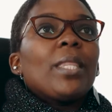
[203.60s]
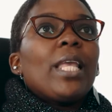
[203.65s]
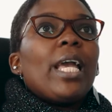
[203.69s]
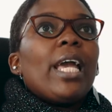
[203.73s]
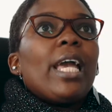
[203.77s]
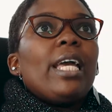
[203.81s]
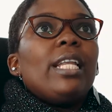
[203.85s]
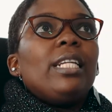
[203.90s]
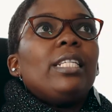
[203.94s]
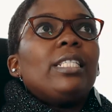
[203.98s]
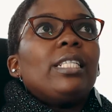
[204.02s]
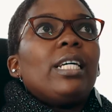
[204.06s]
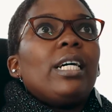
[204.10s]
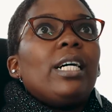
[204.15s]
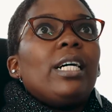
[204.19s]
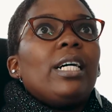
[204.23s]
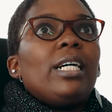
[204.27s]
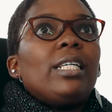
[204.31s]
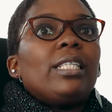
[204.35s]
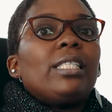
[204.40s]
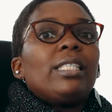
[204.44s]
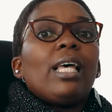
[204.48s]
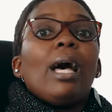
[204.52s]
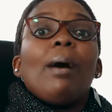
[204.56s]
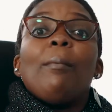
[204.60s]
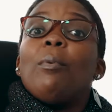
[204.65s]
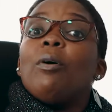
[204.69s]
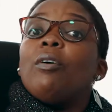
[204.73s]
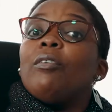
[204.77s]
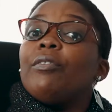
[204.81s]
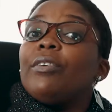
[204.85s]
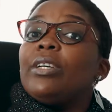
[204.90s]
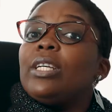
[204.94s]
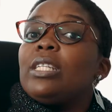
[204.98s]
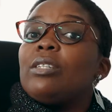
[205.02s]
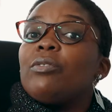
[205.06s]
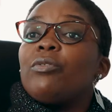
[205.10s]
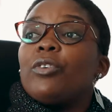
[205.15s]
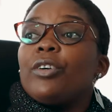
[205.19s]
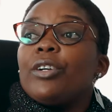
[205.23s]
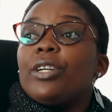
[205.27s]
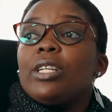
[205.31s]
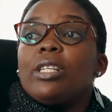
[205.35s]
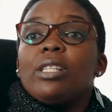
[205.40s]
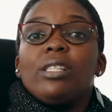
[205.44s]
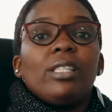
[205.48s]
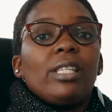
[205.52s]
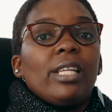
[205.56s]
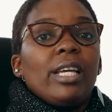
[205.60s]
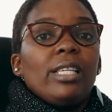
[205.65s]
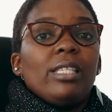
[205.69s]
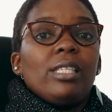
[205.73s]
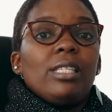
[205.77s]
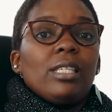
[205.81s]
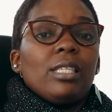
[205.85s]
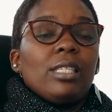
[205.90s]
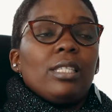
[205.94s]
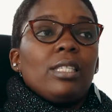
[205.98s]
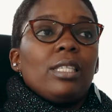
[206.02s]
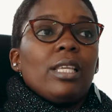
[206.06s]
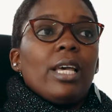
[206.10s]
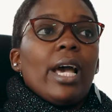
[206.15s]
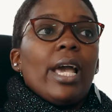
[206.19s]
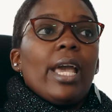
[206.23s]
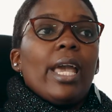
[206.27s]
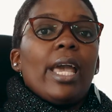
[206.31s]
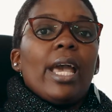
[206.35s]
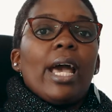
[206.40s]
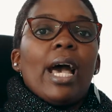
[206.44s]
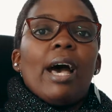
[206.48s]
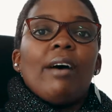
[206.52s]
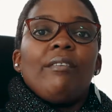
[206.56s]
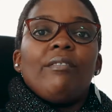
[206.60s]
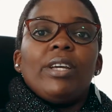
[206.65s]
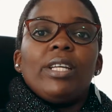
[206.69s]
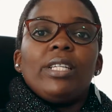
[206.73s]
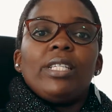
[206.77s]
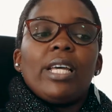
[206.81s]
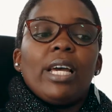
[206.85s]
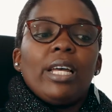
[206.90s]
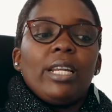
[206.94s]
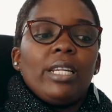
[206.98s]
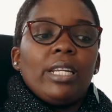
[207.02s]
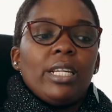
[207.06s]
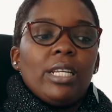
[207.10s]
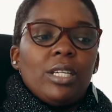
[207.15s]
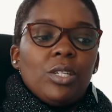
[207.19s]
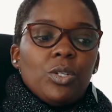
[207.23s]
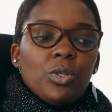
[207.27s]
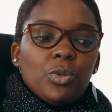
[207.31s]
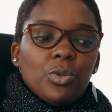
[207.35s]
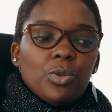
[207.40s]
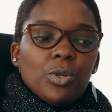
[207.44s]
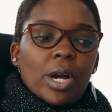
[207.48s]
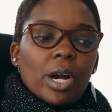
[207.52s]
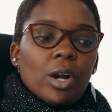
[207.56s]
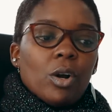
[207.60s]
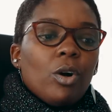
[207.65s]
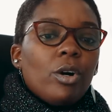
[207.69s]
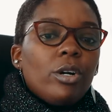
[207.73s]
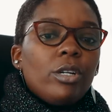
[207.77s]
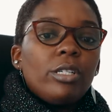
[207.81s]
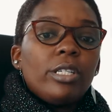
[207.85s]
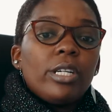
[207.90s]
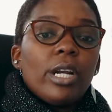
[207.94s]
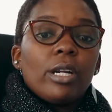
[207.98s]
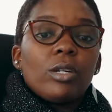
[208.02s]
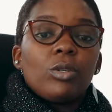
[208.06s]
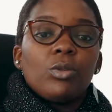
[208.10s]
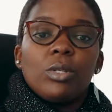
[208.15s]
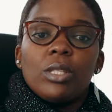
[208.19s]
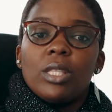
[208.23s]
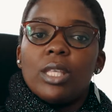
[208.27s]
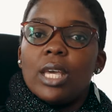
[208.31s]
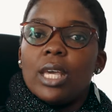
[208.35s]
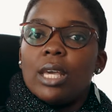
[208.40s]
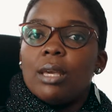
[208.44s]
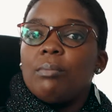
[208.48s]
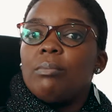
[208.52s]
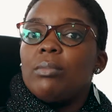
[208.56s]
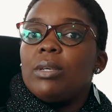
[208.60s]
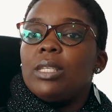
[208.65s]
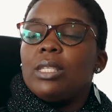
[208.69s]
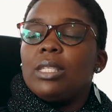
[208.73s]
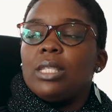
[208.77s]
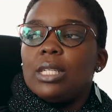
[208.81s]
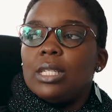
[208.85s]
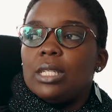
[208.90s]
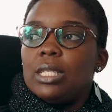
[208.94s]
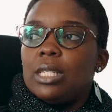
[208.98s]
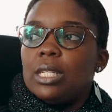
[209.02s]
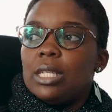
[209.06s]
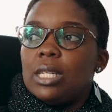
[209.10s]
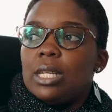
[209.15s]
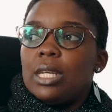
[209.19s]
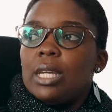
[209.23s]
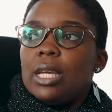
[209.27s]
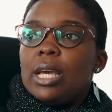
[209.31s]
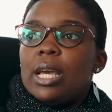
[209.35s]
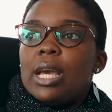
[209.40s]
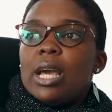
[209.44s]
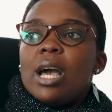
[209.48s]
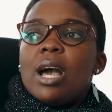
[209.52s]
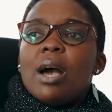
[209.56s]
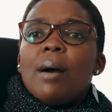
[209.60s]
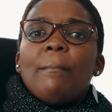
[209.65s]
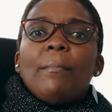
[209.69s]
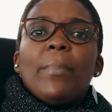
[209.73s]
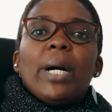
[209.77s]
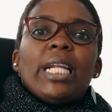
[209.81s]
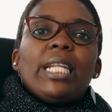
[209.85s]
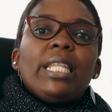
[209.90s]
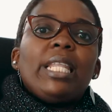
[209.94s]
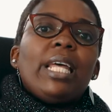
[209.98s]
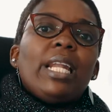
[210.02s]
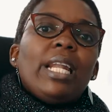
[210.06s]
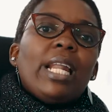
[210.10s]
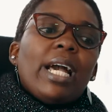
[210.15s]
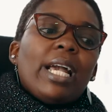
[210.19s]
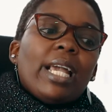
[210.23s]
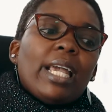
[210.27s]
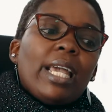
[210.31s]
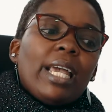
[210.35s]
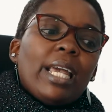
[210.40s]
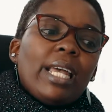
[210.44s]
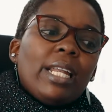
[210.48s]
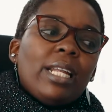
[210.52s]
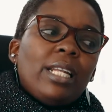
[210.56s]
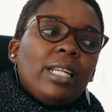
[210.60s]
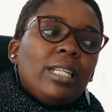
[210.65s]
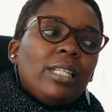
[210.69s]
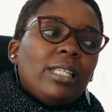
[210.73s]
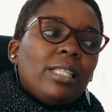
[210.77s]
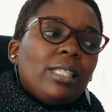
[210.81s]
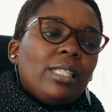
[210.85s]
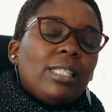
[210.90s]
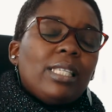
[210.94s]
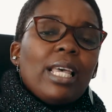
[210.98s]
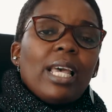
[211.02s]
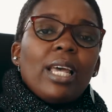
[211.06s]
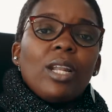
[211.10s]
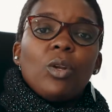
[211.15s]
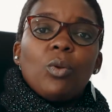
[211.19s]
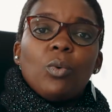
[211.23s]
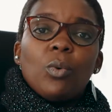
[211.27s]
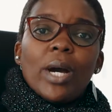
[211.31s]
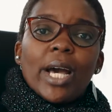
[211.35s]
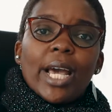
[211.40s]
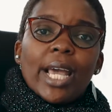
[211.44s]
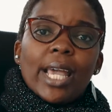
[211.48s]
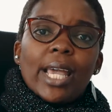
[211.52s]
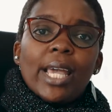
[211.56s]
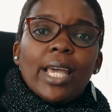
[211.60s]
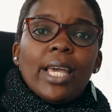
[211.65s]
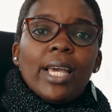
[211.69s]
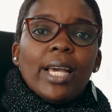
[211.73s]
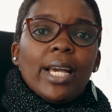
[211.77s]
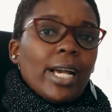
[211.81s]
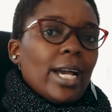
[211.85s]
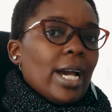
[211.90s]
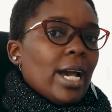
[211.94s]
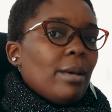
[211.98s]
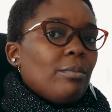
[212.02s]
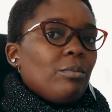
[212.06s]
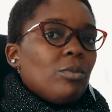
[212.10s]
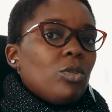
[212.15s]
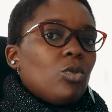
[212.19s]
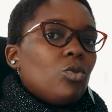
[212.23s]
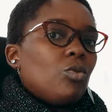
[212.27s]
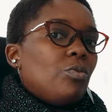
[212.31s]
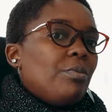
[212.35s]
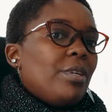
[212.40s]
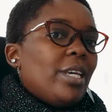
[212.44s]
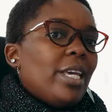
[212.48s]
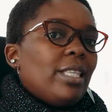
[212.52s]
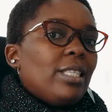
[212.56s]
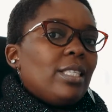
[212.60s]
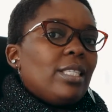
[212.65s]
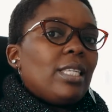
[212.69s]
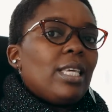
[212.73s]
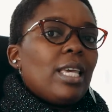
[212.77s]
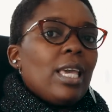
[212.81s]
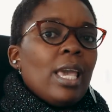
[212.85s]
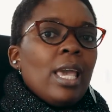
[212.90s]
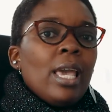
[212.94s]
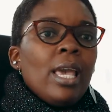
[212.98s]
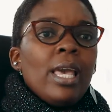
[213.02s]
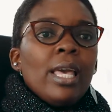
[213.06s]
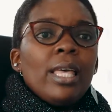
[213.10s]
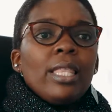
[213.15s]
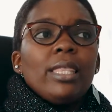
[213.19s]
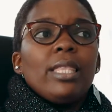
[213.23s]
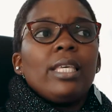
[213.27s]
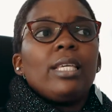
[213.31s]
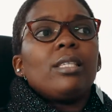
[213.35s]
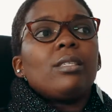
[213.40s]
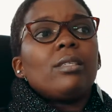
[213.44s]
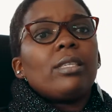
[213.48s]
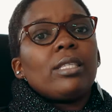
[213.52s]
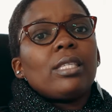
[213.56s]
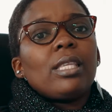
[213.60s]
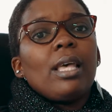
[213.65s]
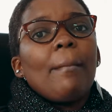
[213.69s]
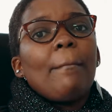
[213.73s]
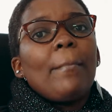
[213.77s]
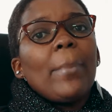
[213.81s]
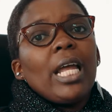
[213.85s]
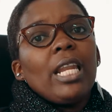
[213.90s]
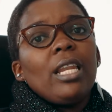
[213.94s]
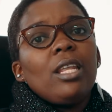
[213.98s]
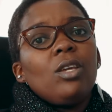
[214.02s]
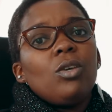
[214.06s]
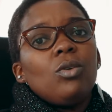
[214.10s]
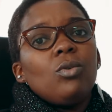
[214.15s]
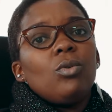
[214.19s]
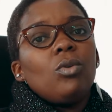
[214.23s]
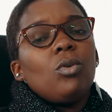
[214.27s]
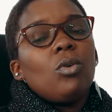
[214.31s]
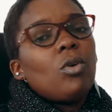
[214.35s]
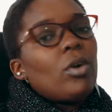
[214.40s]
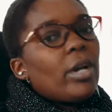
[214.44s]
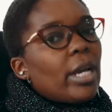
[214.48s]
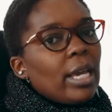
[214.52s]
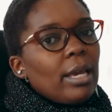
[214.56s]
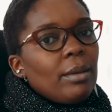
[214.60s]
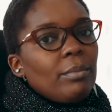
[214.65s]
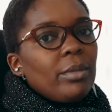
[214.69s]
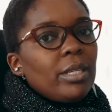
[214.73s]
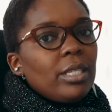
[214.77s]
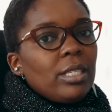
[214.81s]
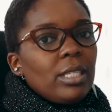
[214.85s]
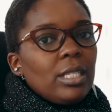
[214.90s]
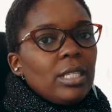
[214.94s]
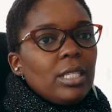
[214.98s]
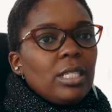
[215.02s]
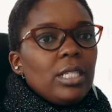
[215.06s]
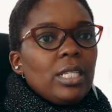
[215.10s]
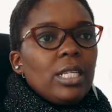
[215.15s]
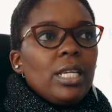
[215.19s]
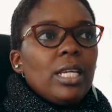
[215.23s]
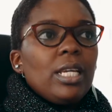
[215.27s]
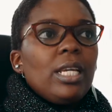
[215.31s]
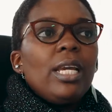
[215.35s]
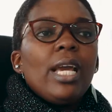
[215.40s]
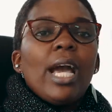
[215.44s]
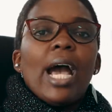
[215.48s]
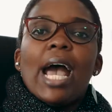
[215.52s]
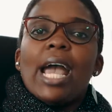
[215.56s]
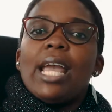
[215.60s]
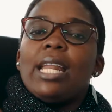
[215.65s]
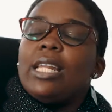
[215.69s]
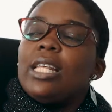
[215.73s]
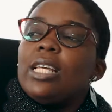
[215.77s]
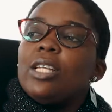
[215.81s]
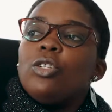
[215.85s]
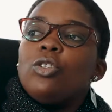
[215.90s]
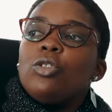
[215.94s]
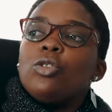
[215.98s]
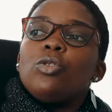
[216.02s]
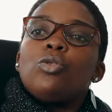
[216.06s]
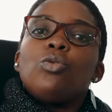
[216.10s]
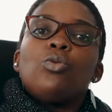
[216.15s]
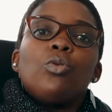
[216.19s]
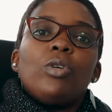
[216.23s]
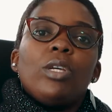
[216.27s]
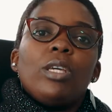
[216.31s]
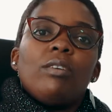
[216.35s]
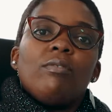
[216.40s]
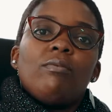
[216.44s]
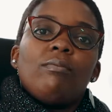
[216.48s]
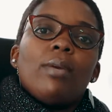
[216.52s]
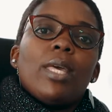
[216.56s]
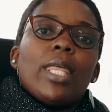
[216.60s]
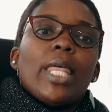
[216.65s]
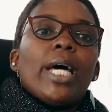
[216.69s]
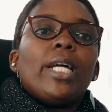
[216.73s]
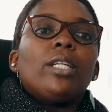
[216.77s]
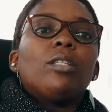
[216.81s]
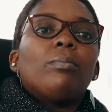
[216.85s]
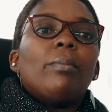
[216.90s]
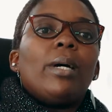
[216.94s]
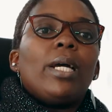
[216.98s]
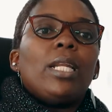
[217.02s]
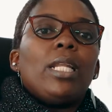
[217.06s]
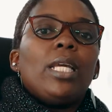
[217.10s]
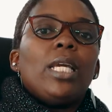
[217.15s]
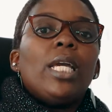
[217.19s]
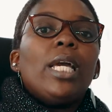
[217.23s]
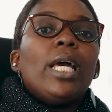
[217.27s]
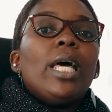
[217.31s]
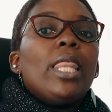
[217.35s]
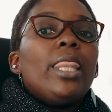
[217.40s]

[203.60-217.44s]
And some of it, for instance, is I have entered into a contract with ABCD, but then again ZY comes to me and say, there's some money you owe ABCD, I need you to give me that money.